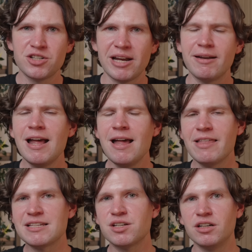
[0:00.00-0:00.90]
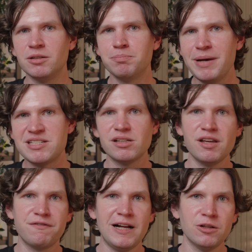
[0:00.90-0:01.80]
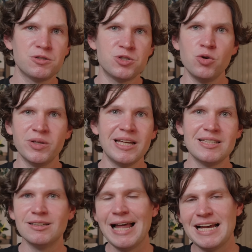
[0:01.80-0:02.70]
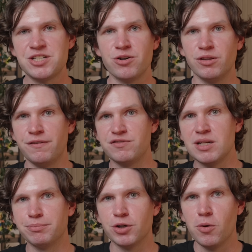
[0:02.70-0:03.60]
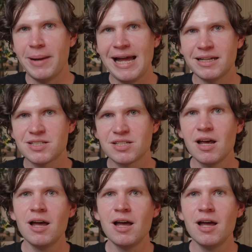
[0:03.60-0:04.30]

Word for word: And that's gonna basically follow suit what they did last year on the 15 Pro Max.